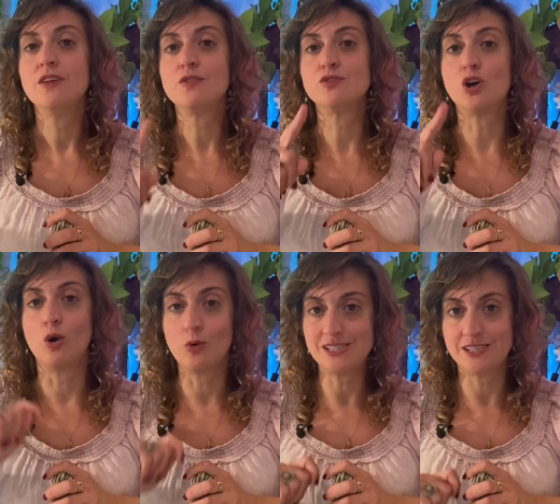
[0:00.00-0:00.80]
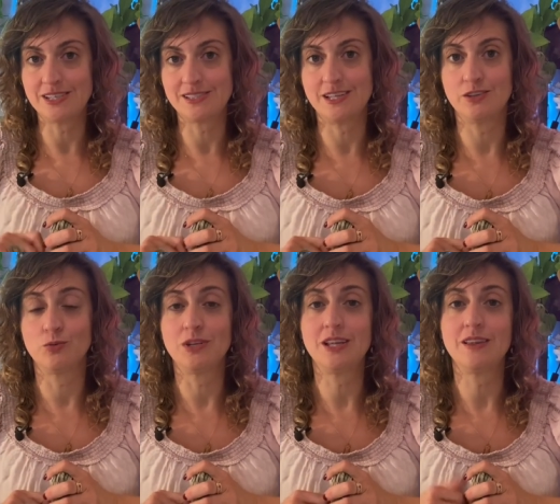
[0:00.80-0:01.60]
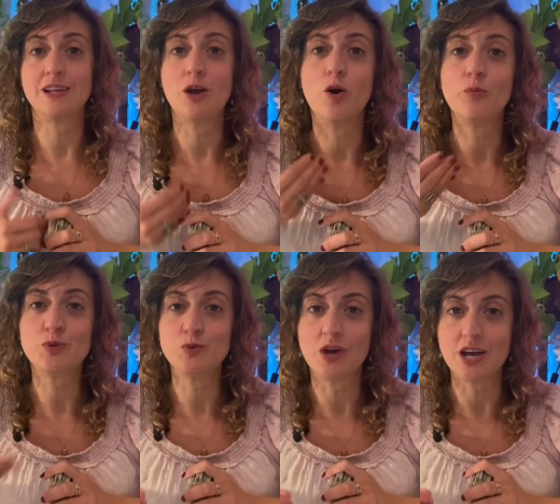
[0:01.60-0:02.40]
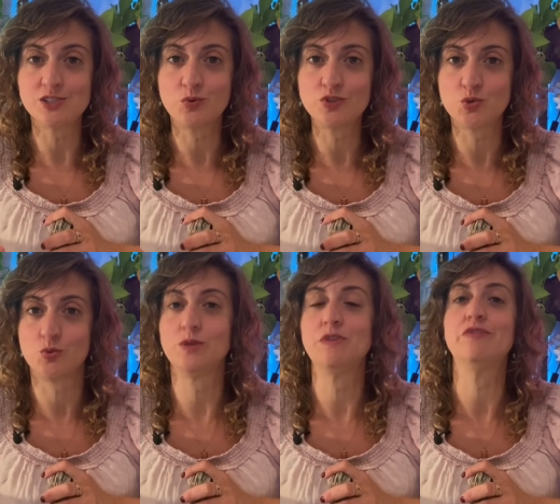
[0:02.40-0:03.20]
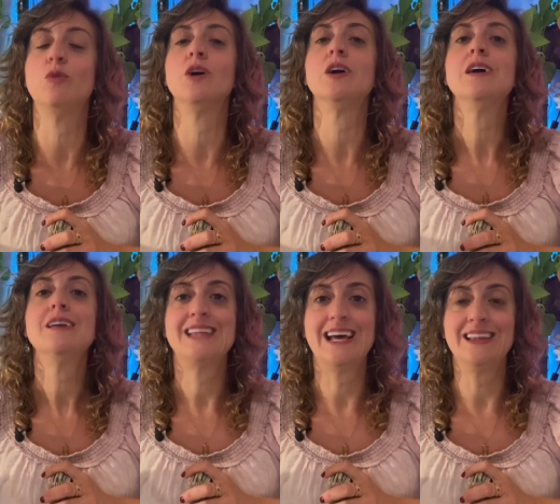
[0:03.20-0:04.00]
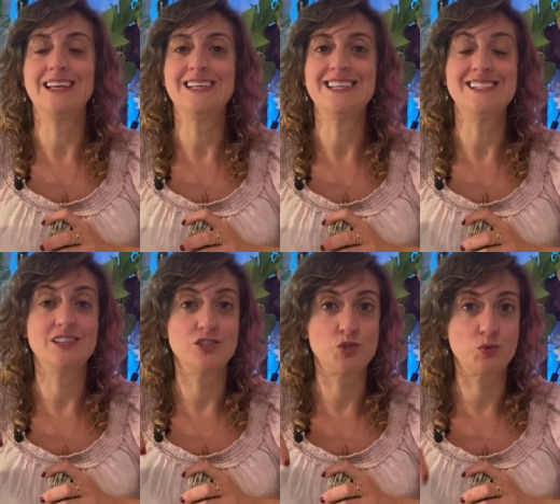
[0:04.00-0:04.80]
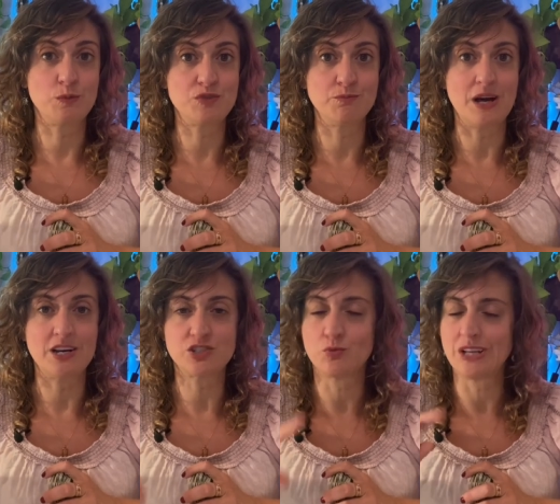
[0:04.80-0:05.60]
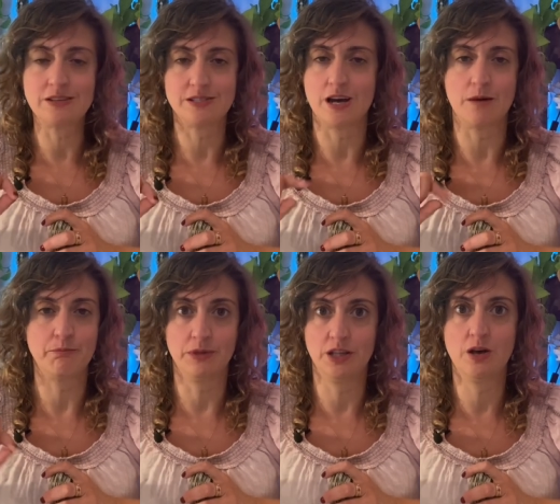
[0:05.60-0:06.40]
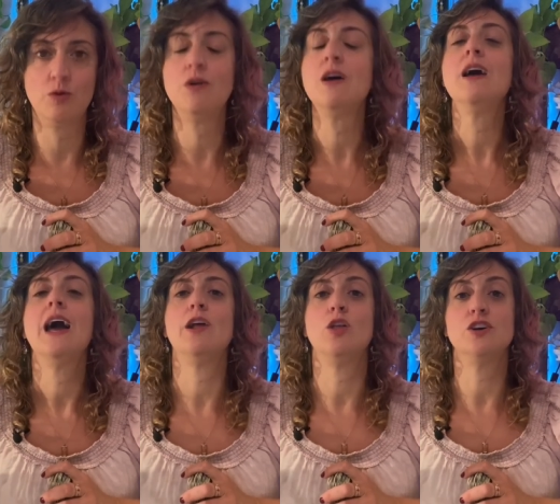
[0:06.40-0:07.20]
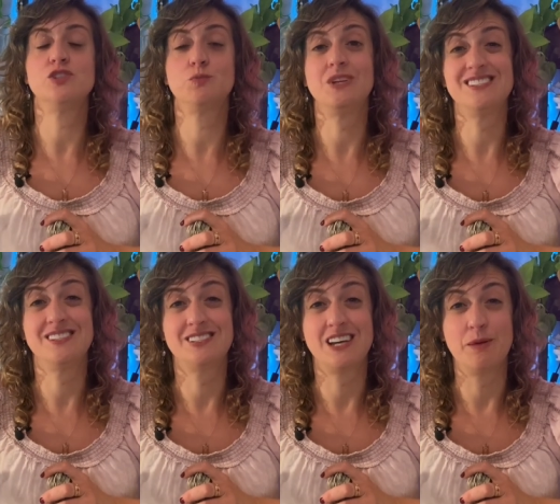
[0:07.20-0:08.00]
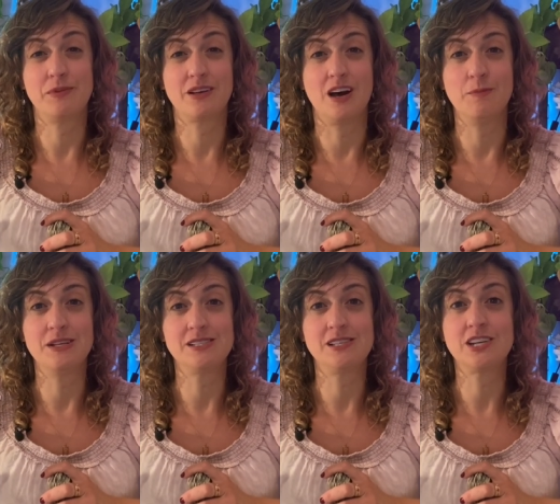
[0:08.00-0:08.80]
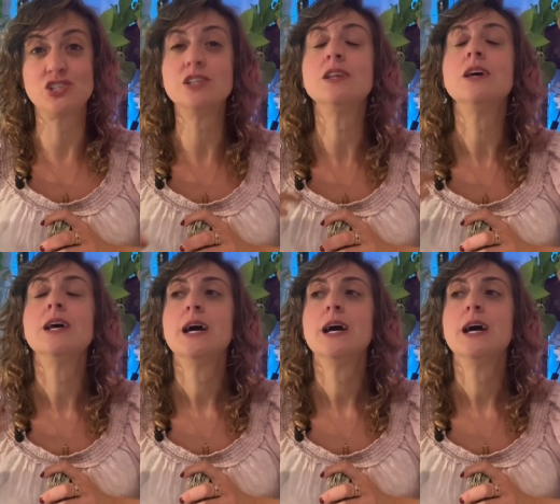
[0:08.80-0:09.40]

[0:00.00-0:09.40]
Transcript: There's always an extended reading that I hope you guys will join me for. That link is in the description box right at the top below. And I'll also pin it to the top of the comment section.